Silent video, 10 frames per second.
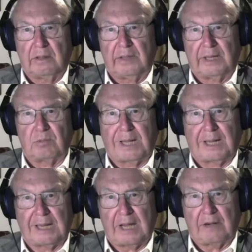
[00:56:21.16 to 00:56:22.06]

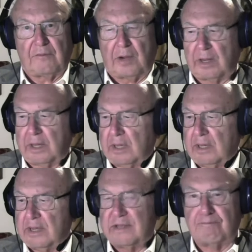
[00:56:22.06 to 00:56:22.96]

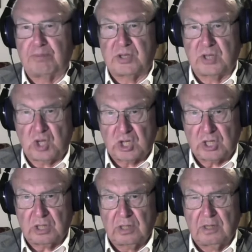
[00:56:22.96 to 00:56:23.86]
the
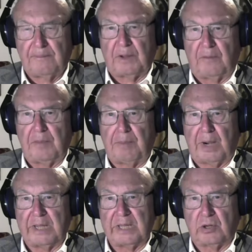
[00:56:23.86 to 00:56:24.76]
position of the
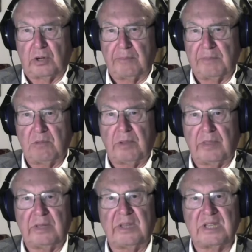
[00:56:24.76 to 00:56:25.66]
bioeconomy
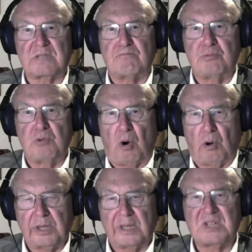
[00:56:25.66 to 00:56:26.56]
within this
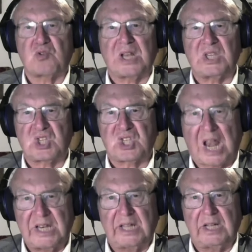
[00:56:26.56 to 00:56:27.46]
broader
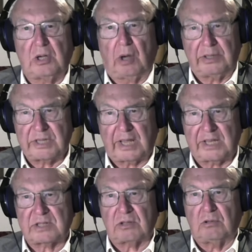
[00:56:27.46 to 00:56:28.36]
transcending
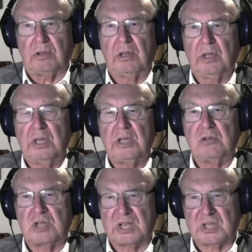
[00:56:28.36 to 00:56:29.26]
context order
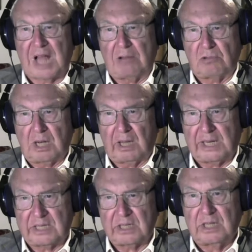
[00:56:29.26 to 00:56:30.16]
you just
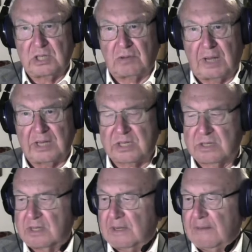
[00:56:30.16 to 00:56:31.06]
outlined to
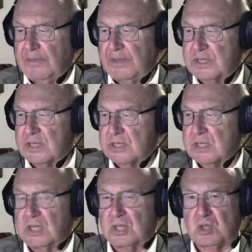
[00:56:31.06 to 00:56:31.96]
us. This
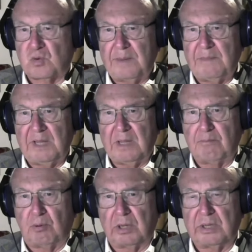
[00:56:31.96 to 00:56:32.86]
is extremely
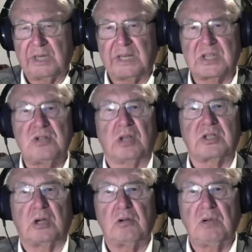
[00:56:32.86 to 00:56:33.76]
important. It's
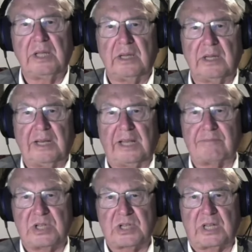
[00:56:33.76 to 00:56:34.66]
not only,
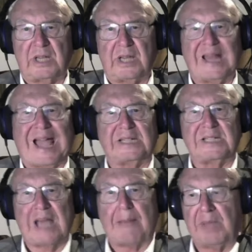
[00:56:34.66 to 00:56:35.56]
let me say, an
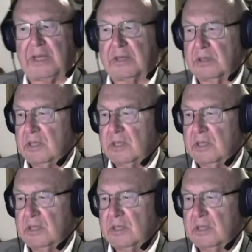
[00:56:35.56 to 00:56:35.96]
academic